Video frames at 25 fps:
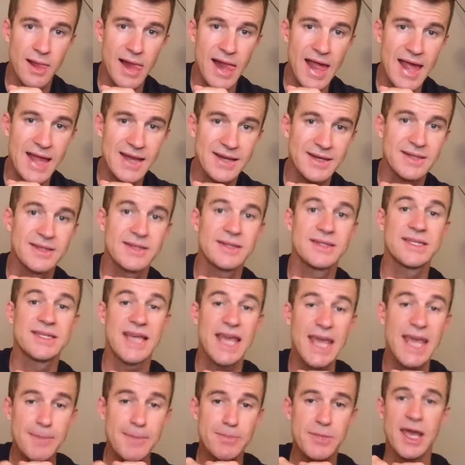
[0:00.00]
and
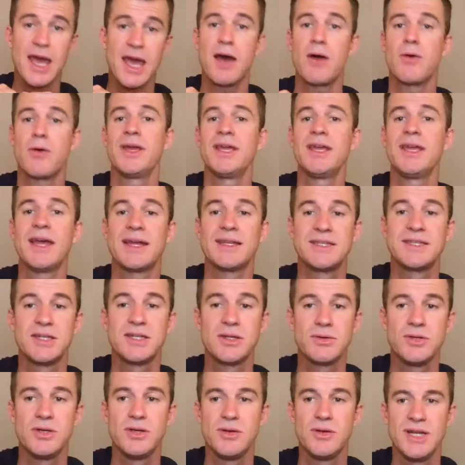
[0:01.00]
keep going until
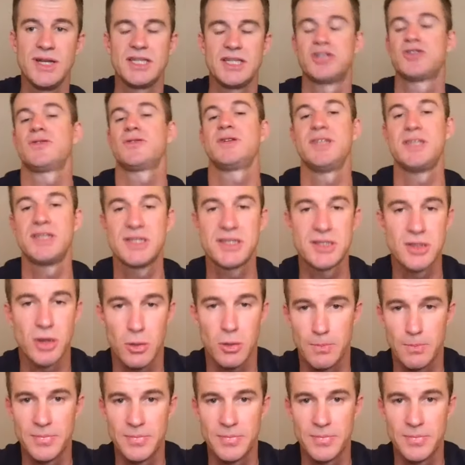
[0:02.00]
you literally stop.